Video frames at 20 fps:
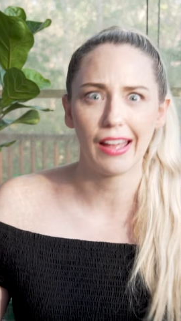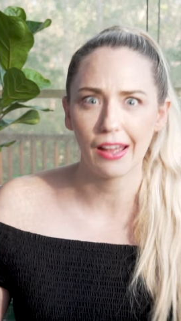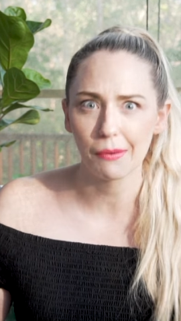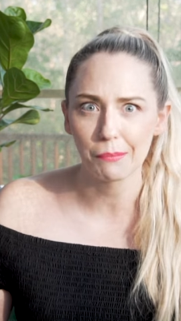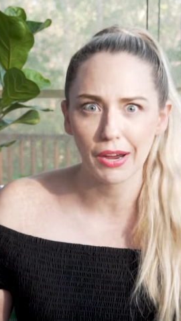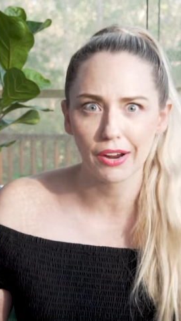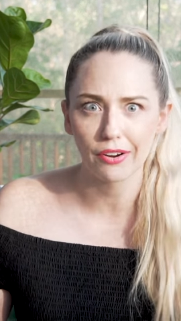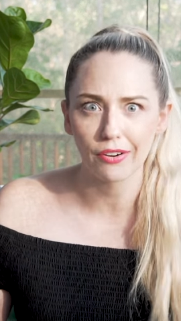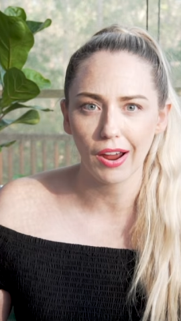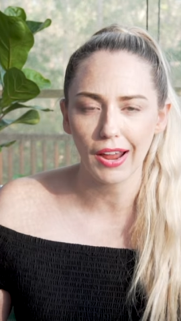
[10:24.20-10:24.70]

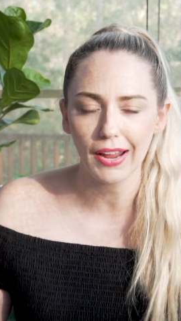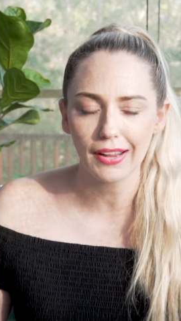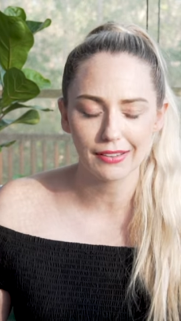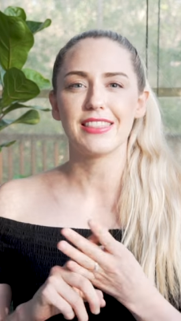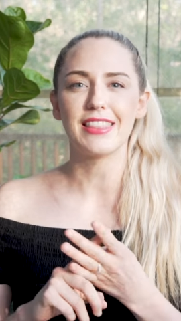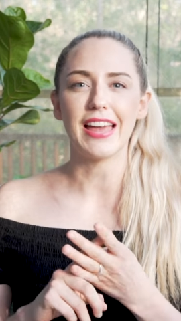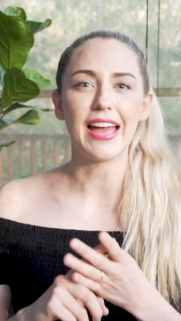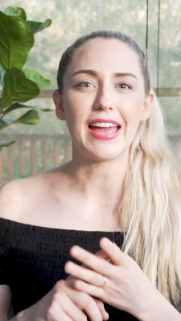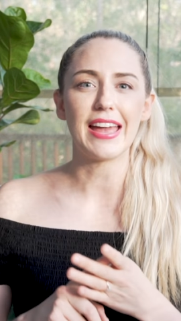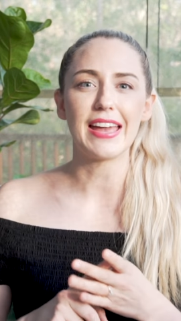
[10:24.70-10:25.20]
Am I
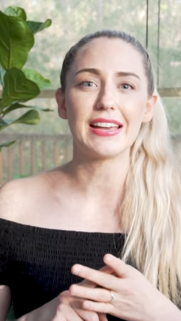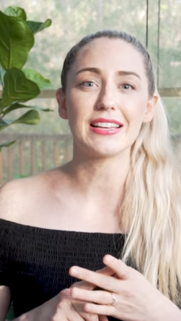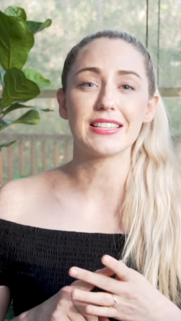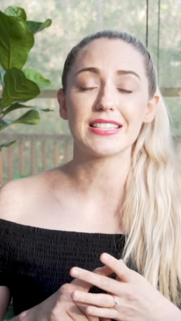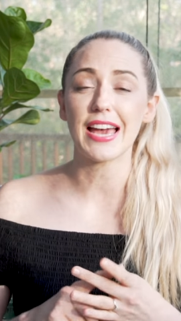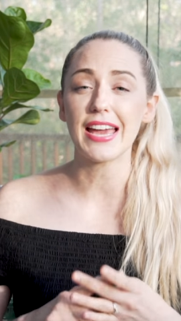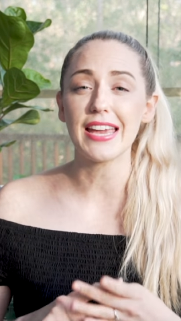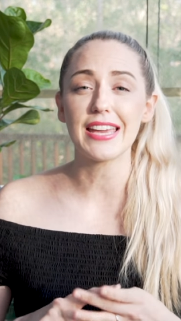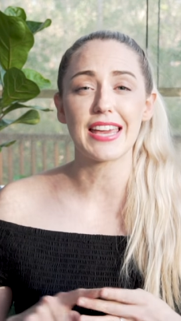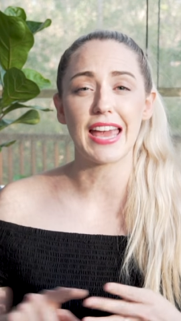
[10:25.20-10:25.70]
right? They
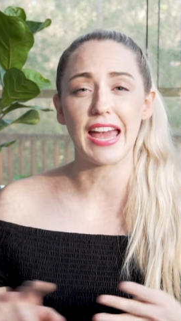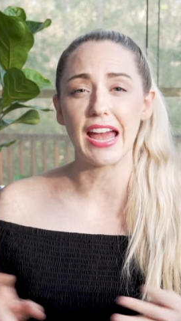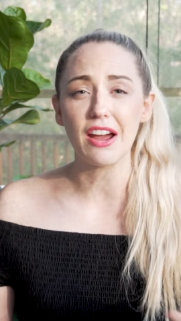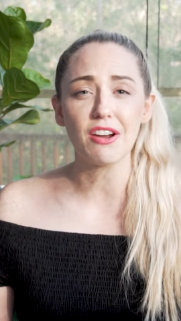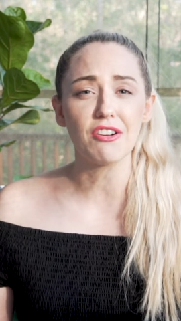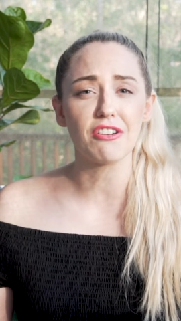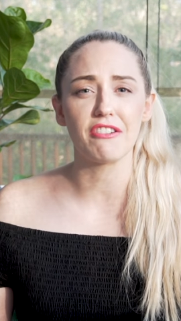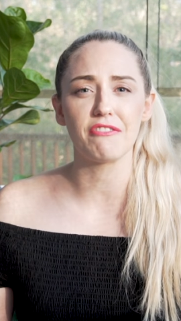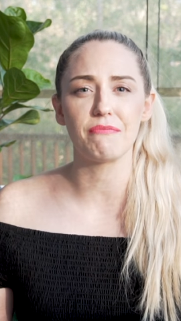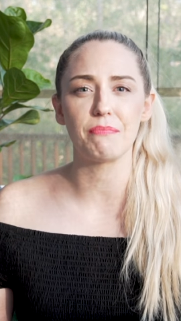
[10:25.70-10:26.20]
take
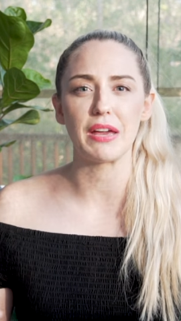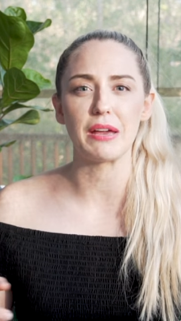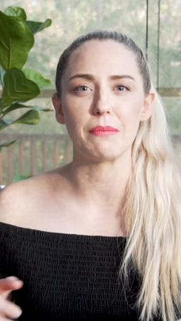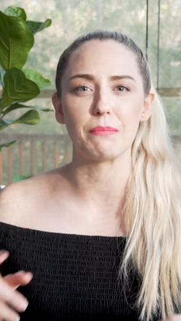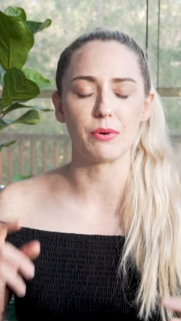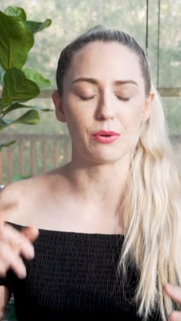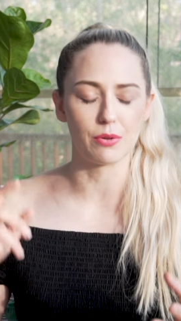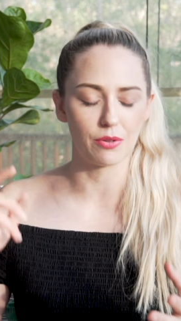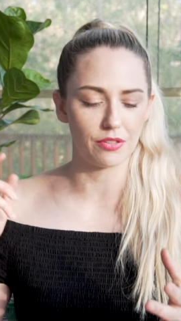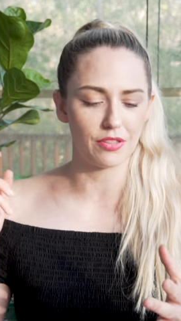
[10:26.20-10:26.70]
care of
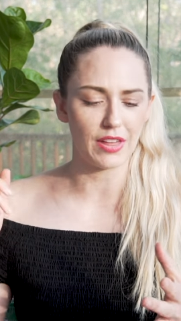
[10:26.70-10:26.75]
people.